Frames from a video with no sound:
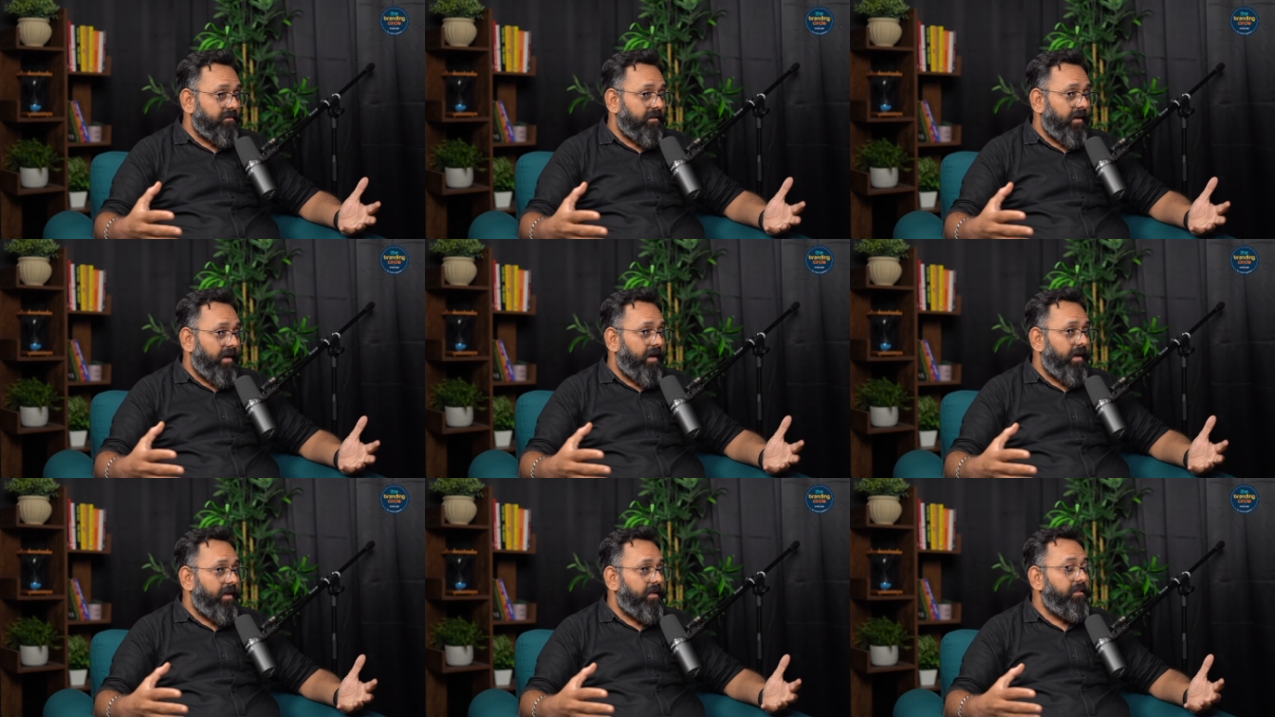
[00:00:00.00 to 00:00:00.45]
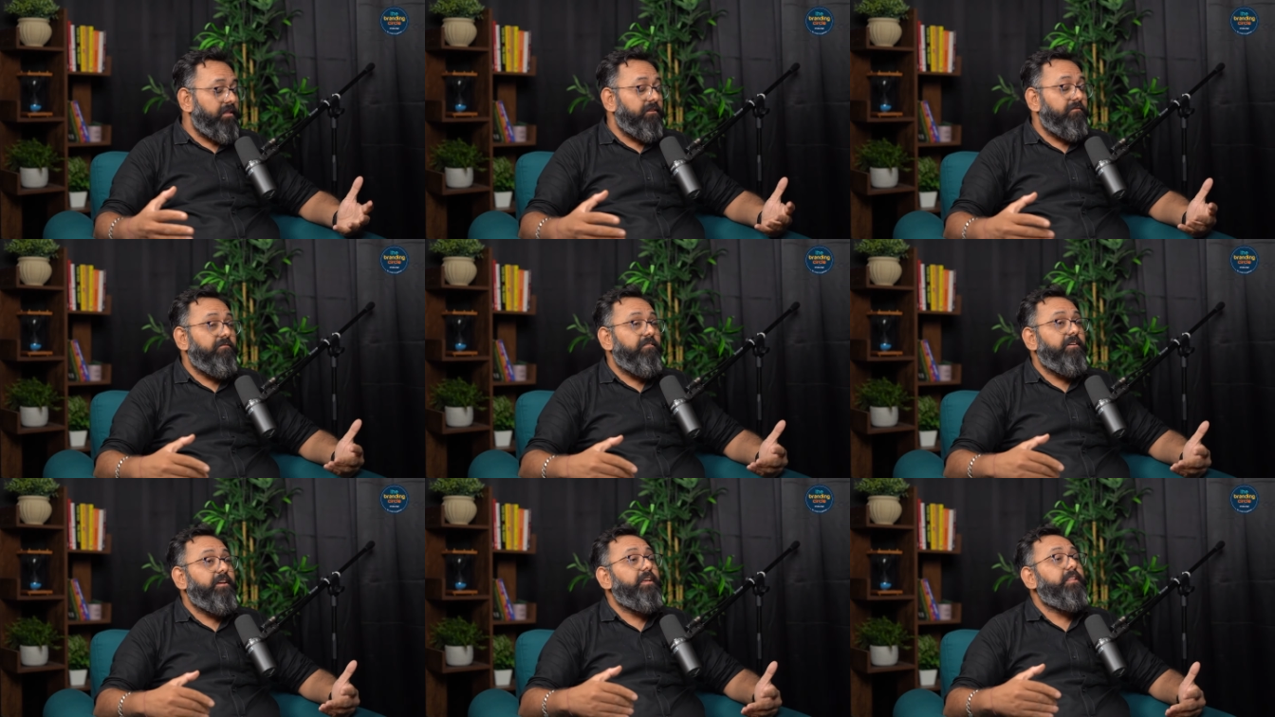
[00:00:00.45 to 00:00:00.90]
and the
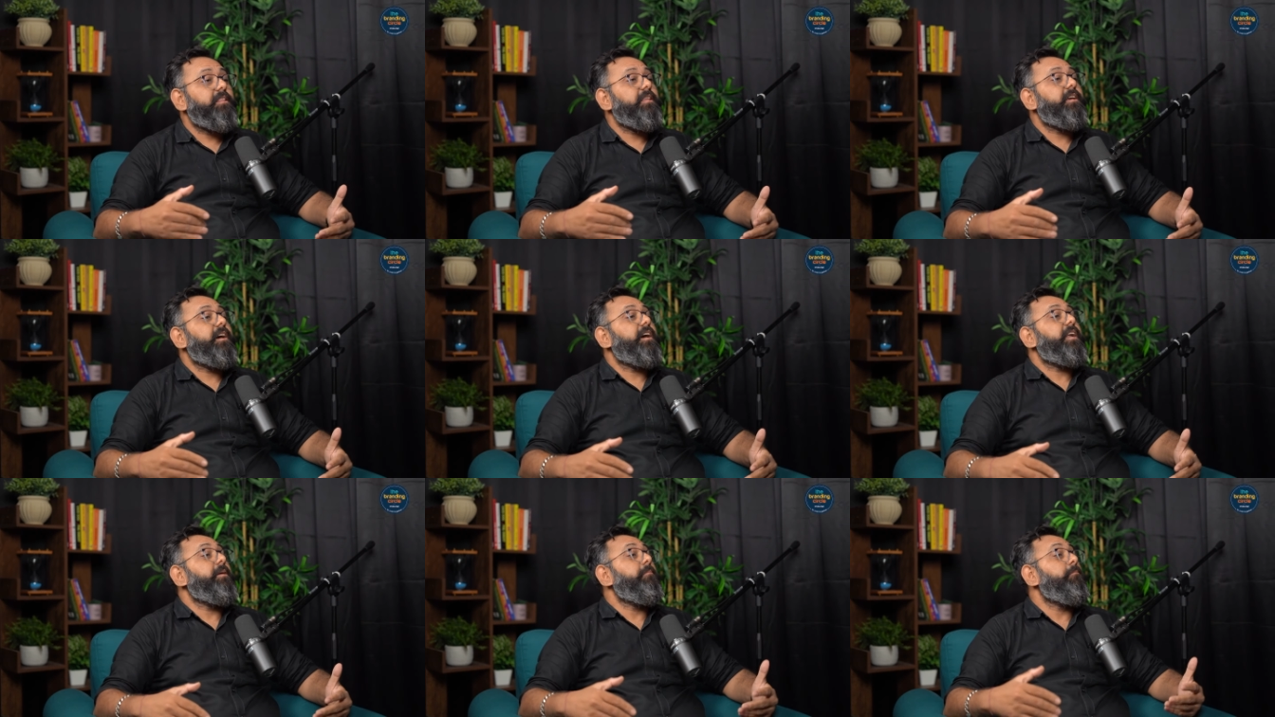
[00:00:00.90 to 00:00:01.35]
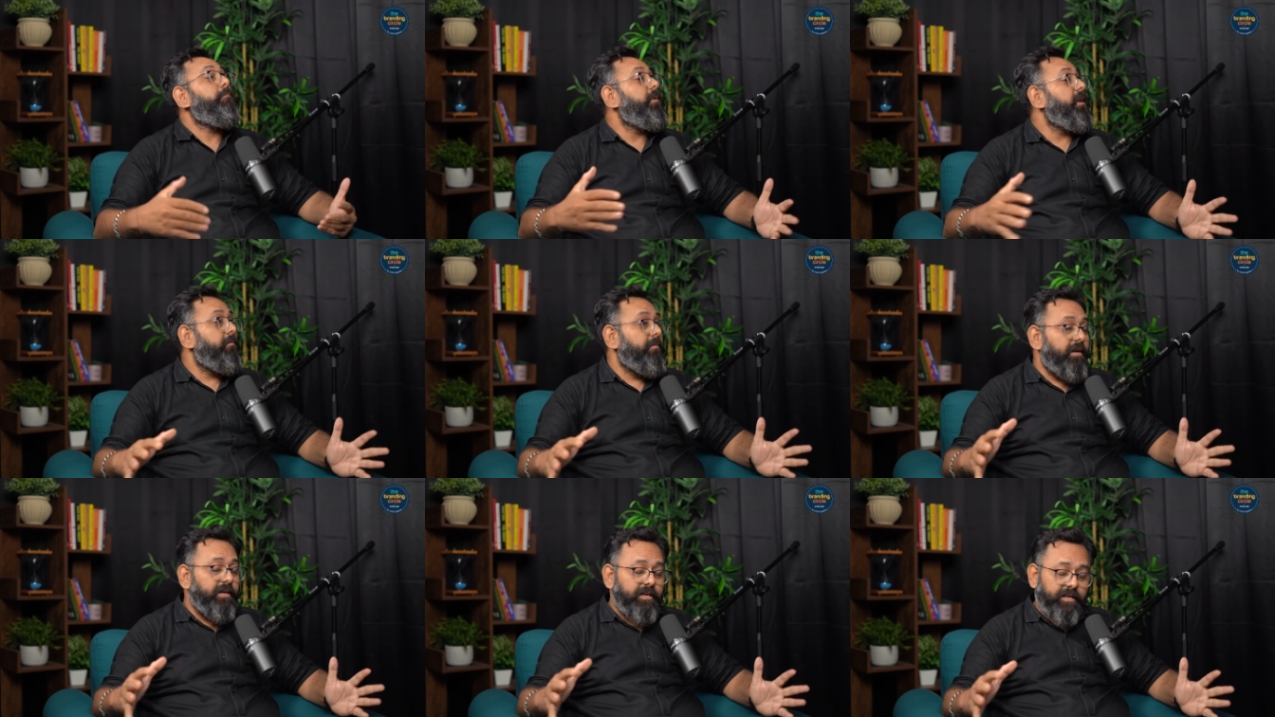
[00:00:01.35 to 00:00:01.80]
way they are
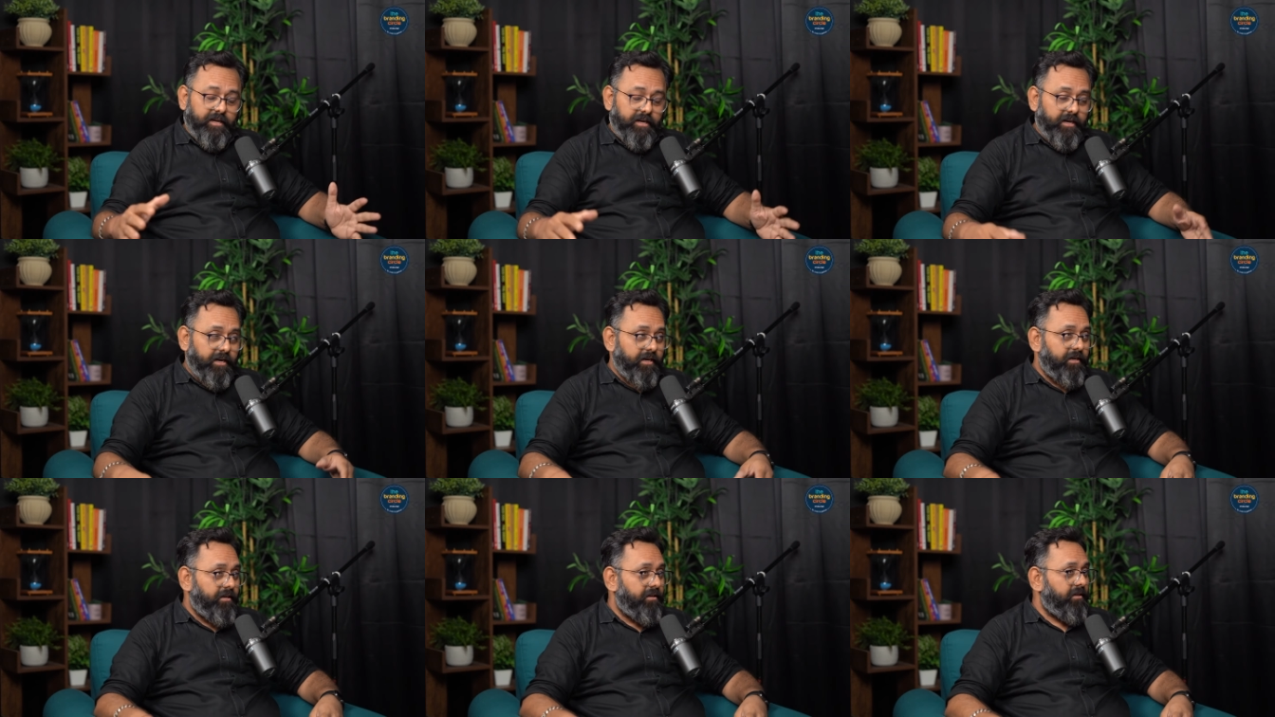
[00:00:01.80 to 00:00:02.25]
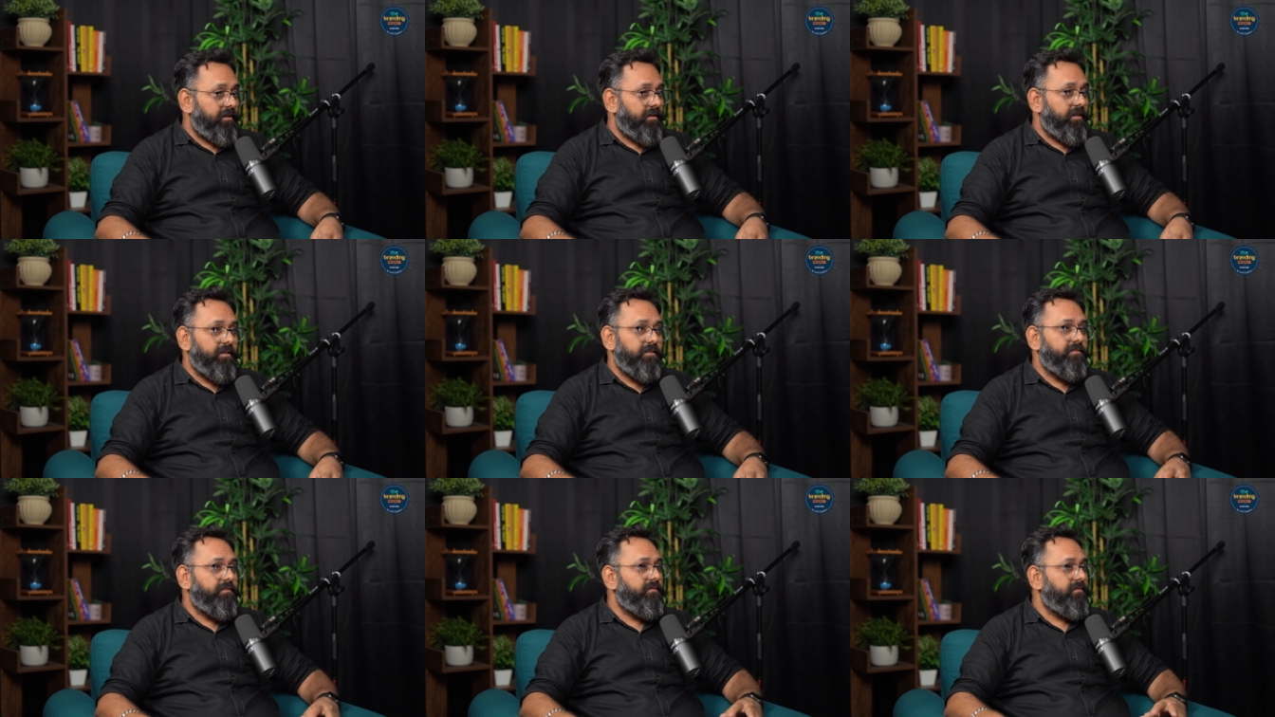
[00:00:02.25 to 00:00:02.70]
implementing it
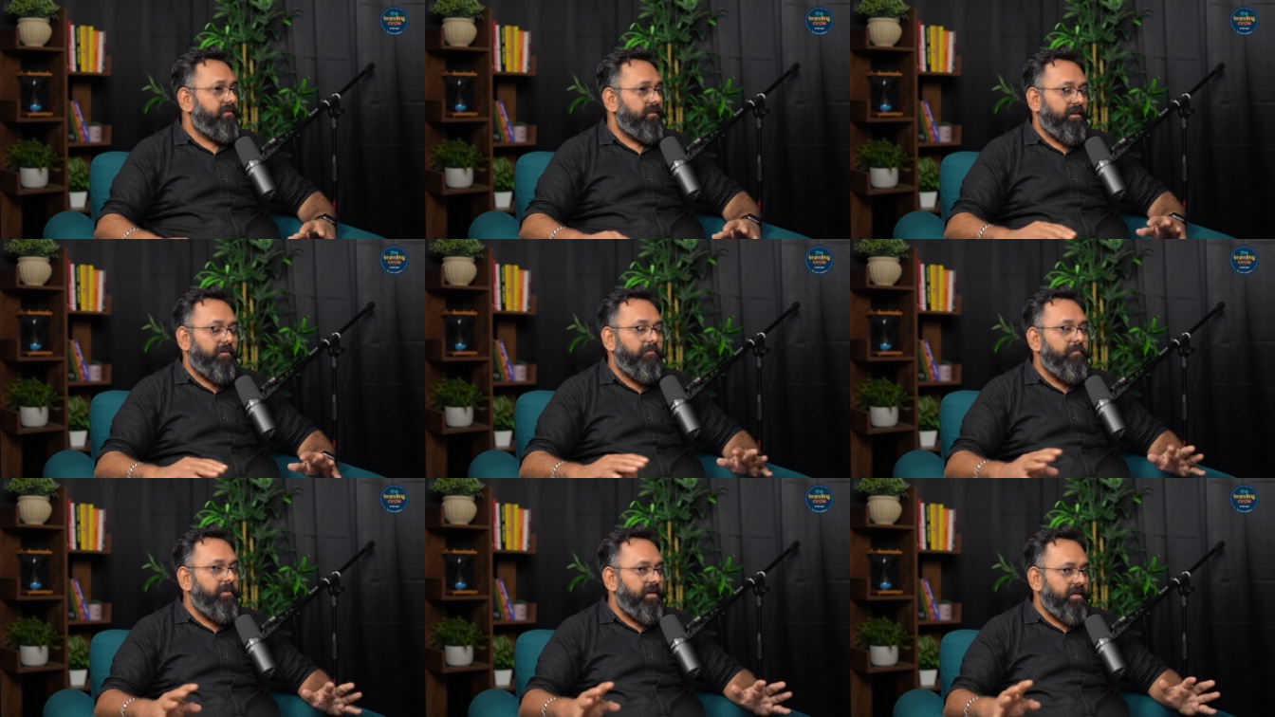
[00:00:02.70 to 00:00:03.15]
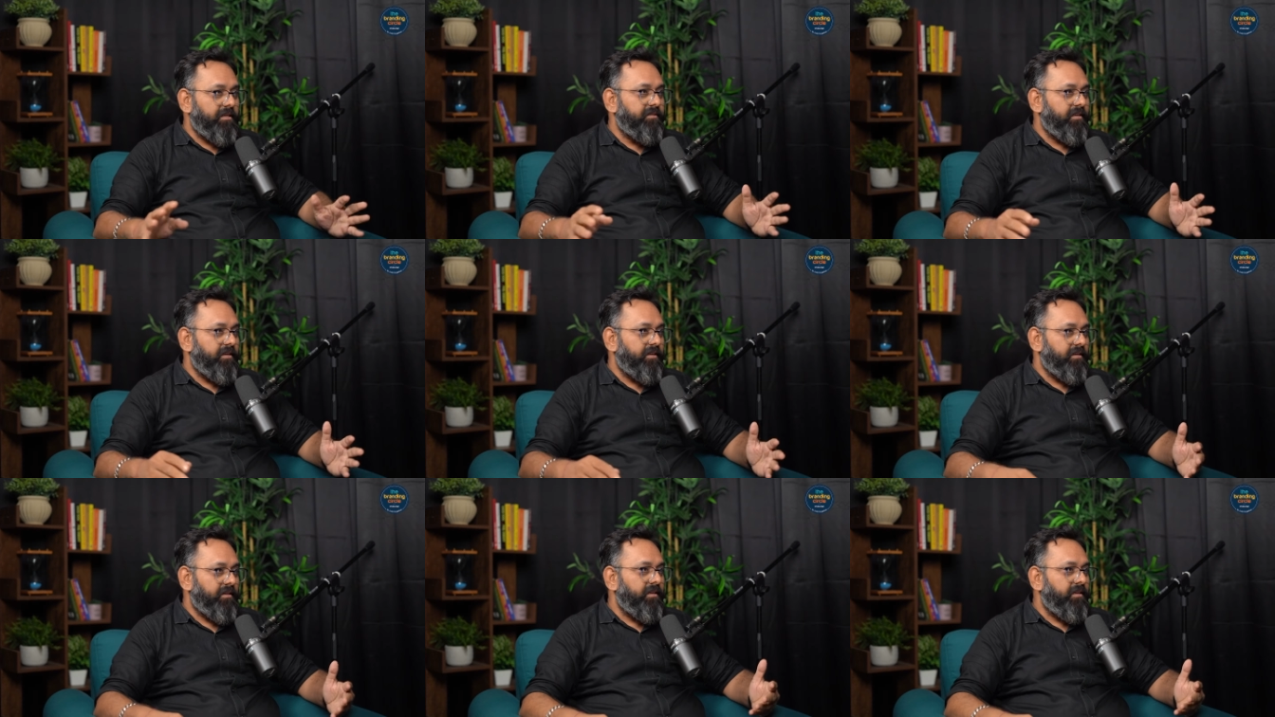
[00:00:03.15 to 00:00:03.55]
is amazing.